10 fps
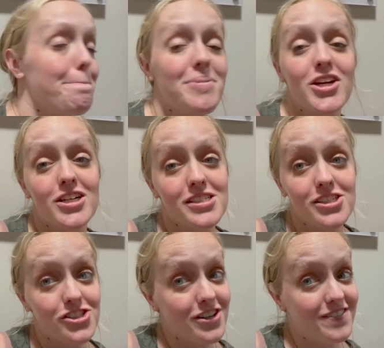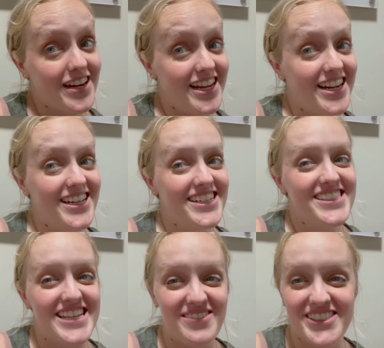Peter is a certified
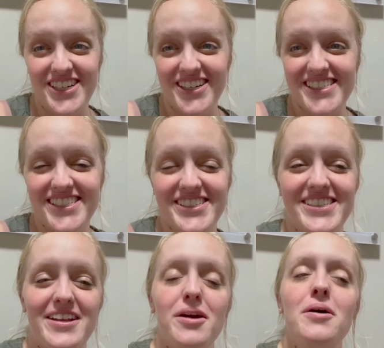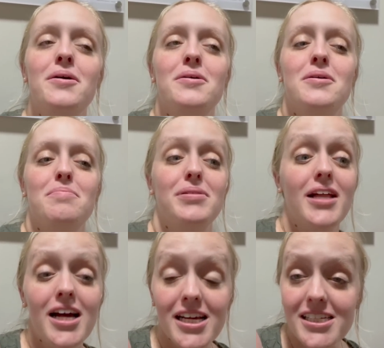sandwich artist, he just said.
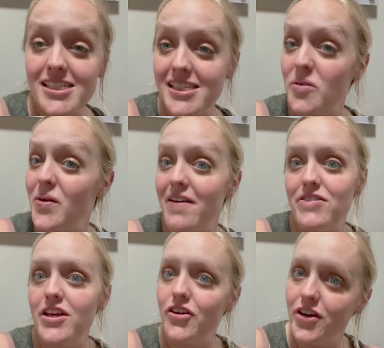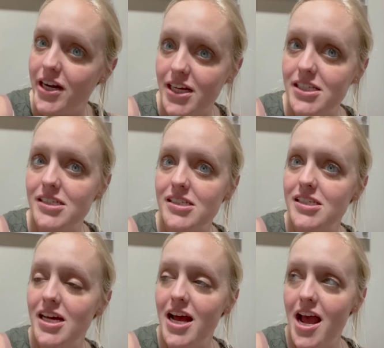Plus, then we have the ingredients,
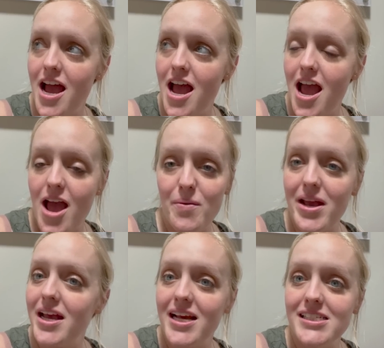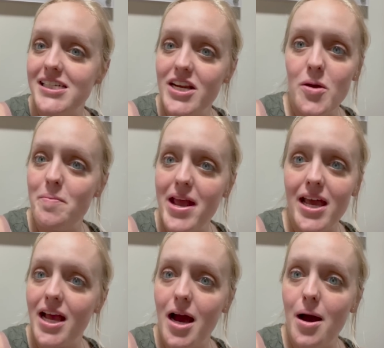and we can continue
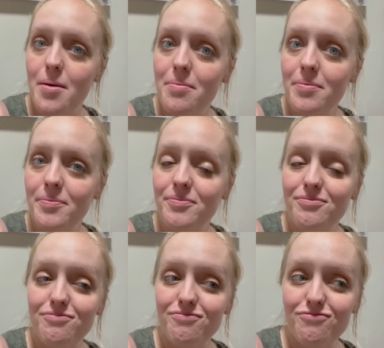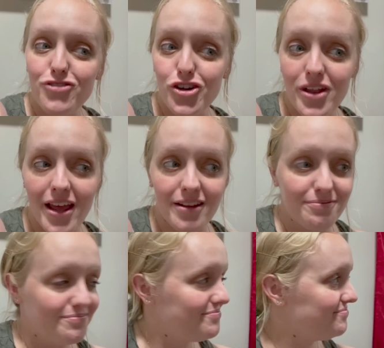making them for like
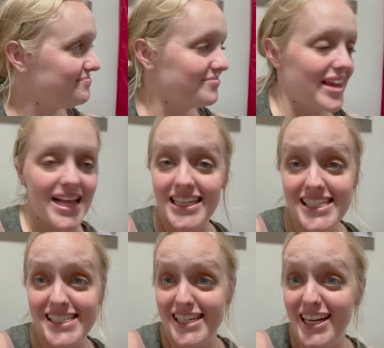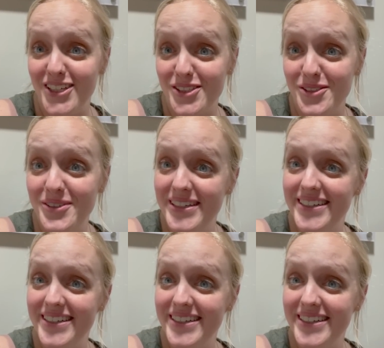at least a day or two.